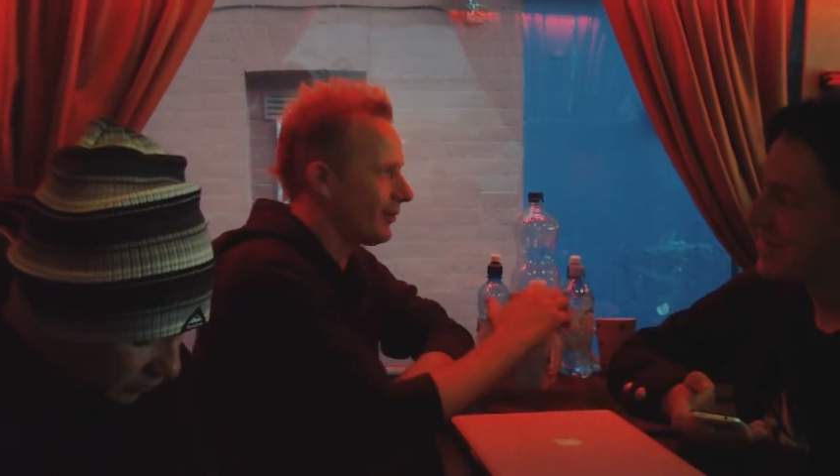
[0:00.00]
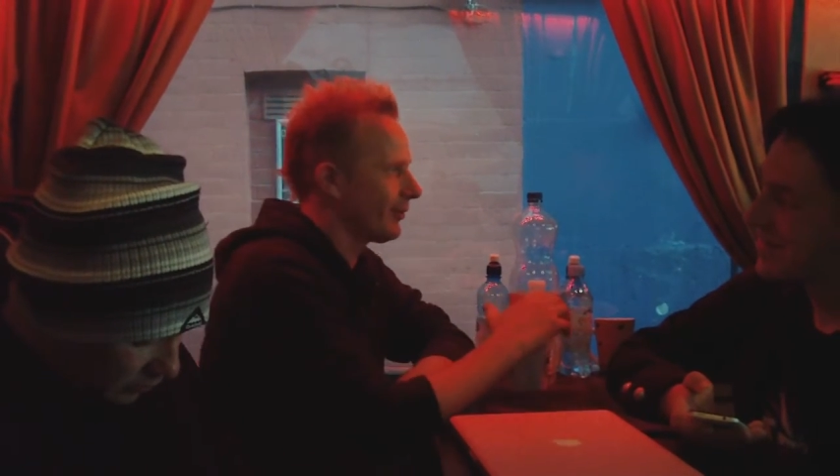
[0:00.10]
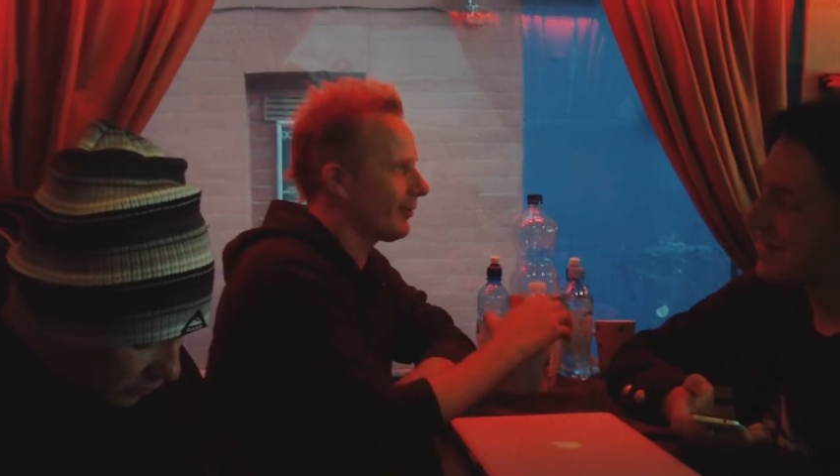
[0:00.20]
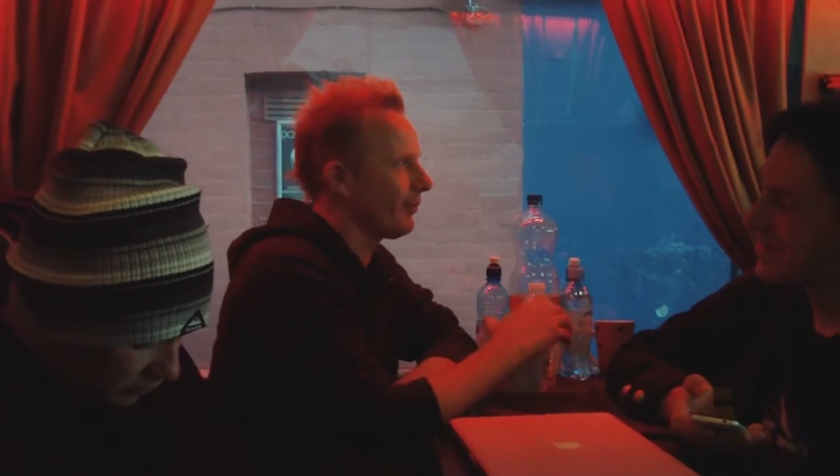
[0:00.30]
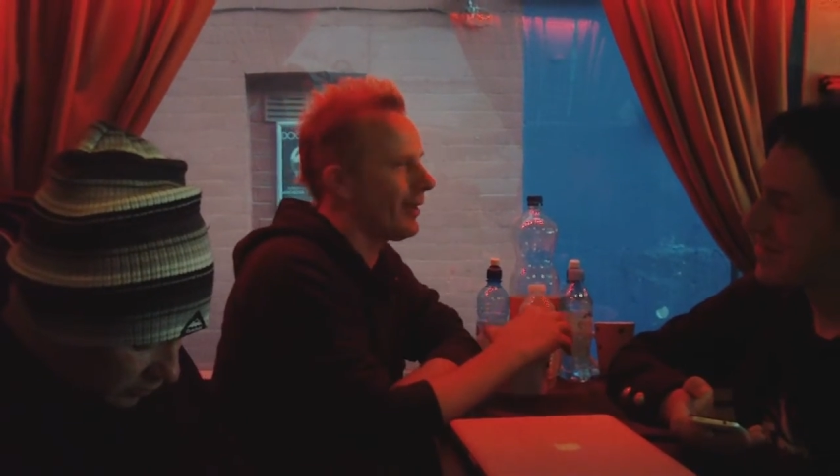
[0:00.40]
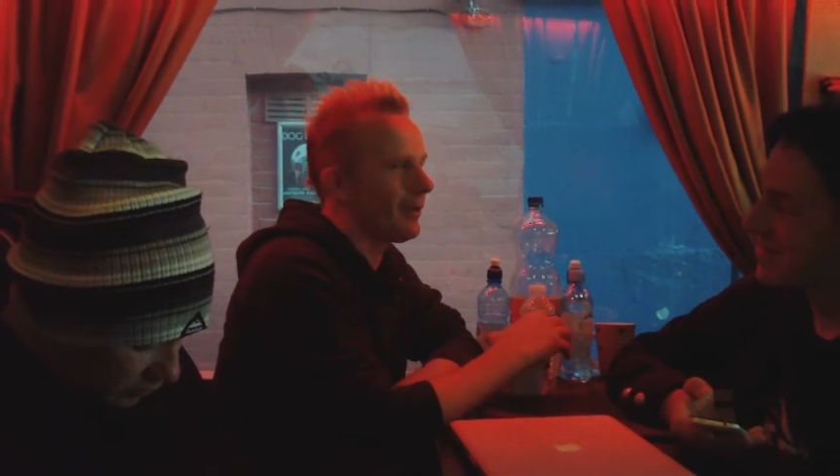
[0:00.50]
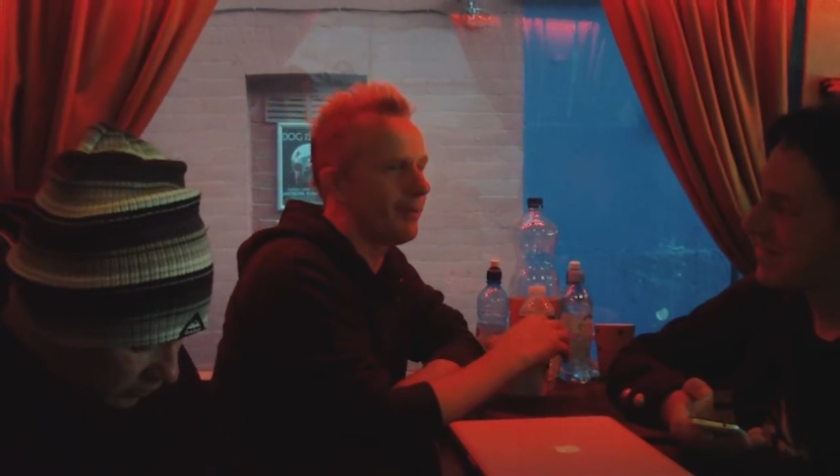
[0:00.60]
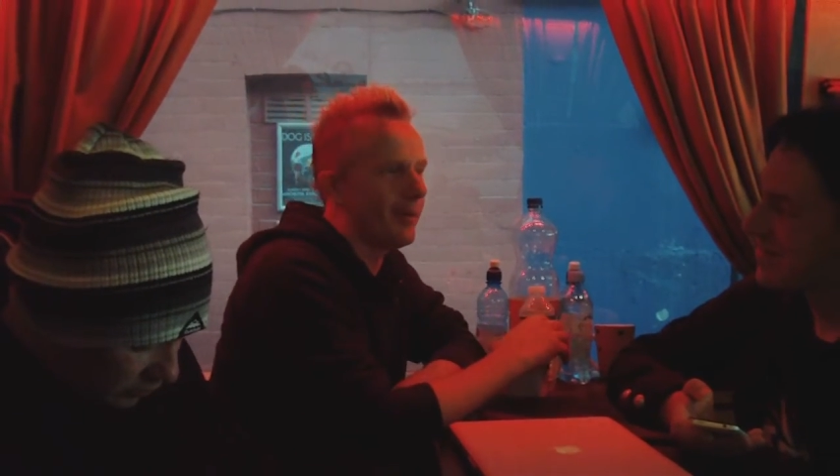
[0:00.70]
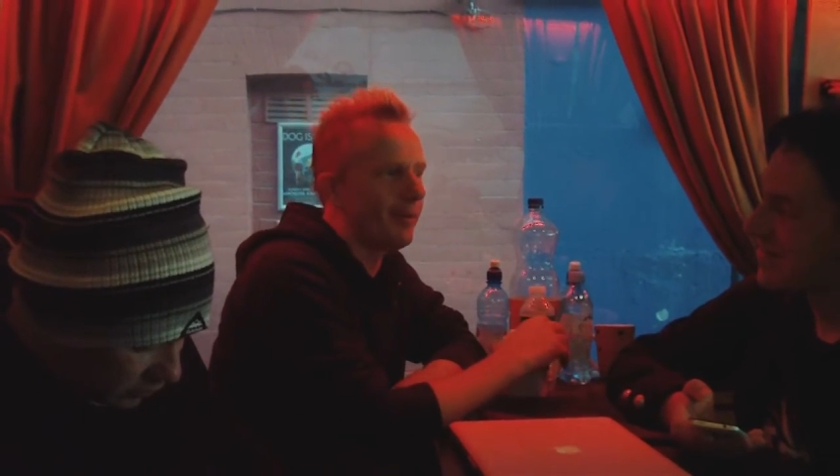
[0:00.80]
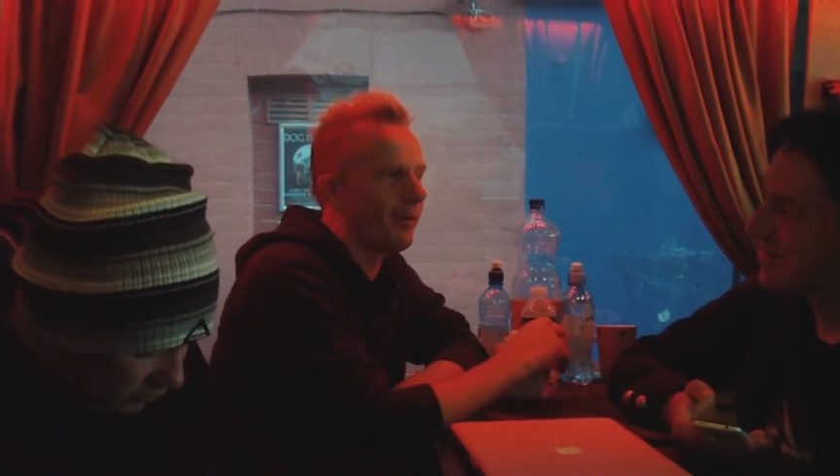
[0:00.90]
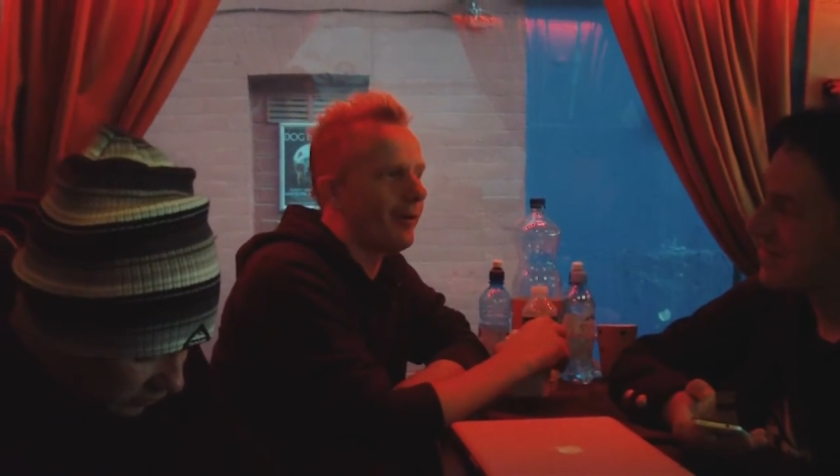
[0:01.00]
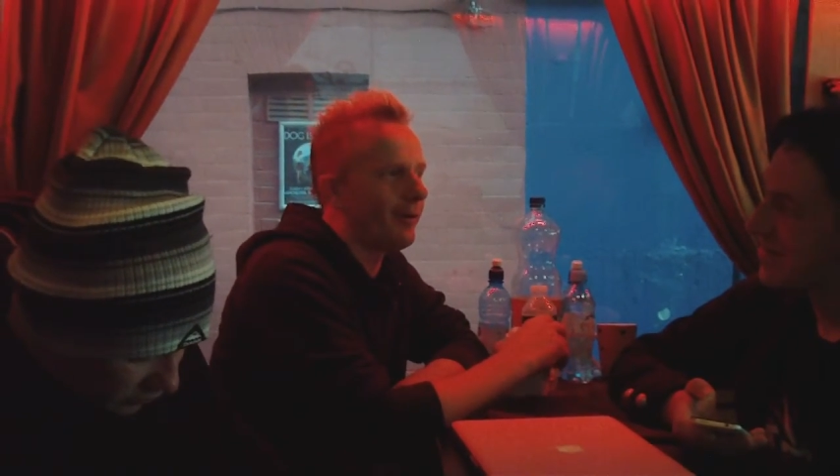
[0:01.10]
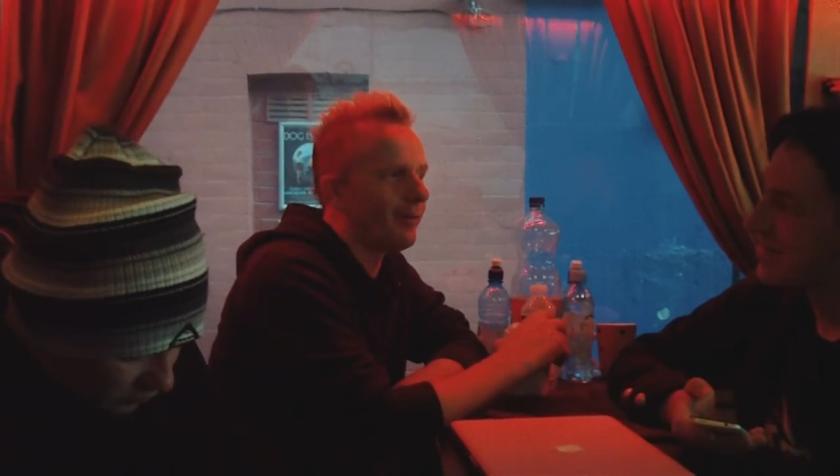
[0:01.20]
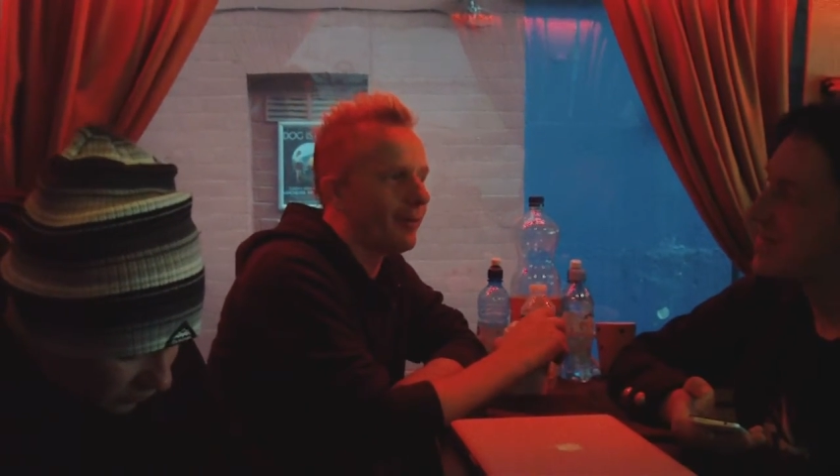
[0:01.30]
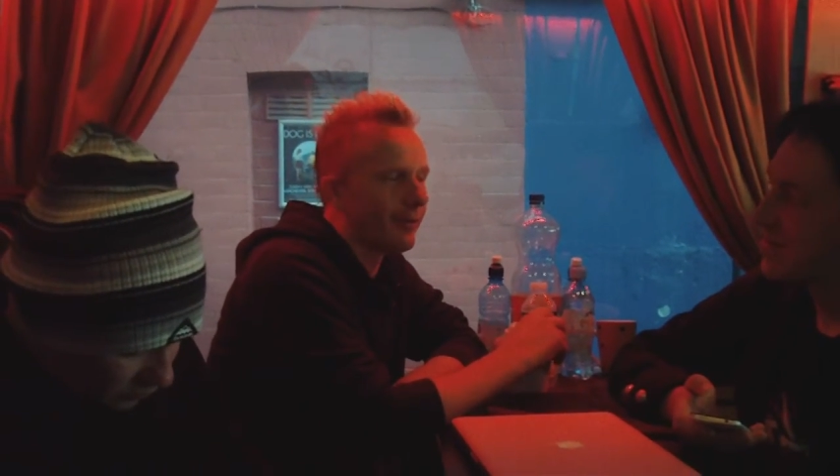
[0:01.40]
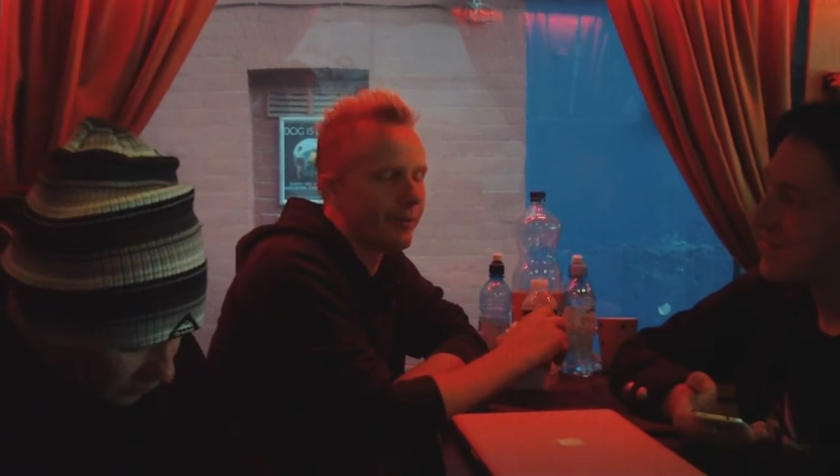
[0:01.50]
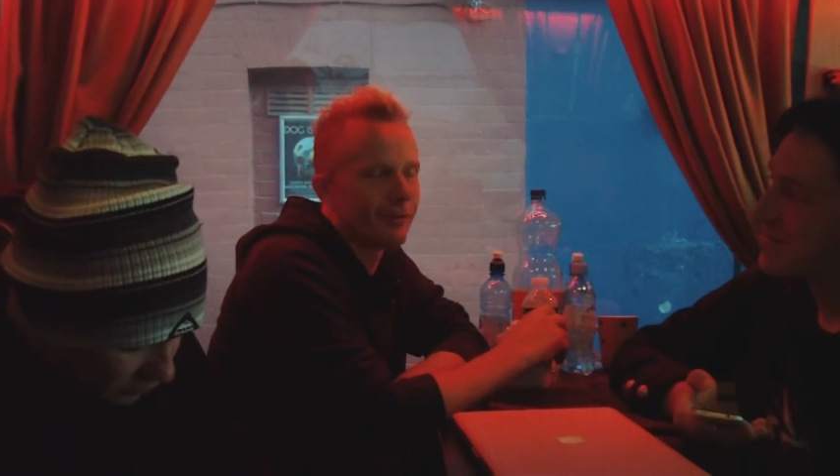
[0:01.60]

just the way people are and whether.